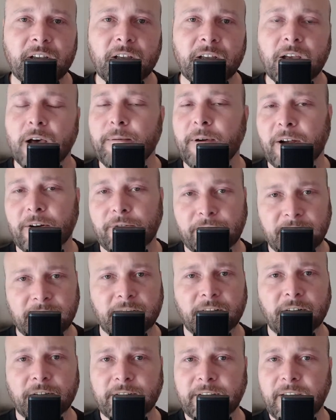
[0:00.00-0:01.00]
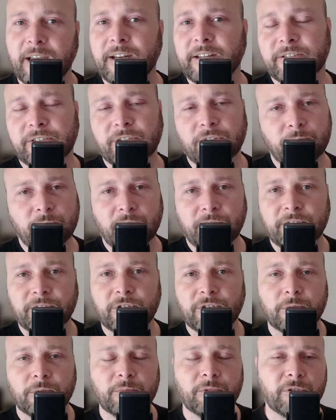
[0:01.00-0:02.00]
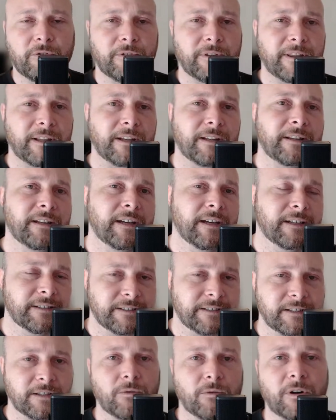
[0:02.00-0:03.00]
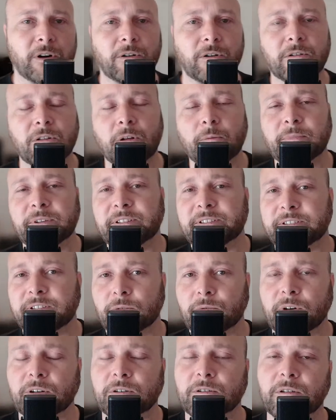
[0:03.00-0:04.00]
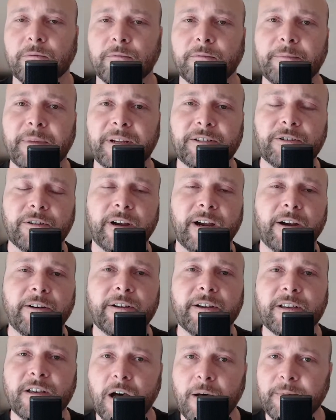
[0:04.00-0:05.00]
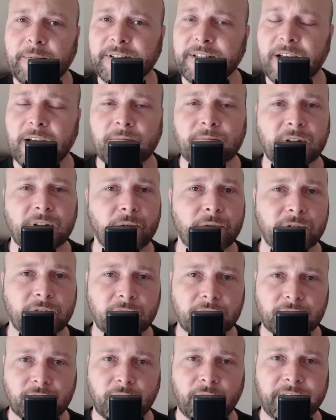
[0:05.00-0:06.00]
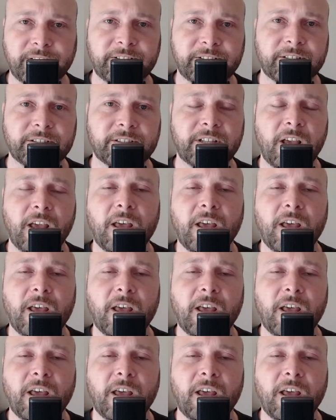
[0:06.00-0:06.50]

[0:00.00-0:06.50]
about relocating to, move to, or move within Stillwater, Oklahoma, Stillwater, Oklahoma metro area. Comment down below with those questions.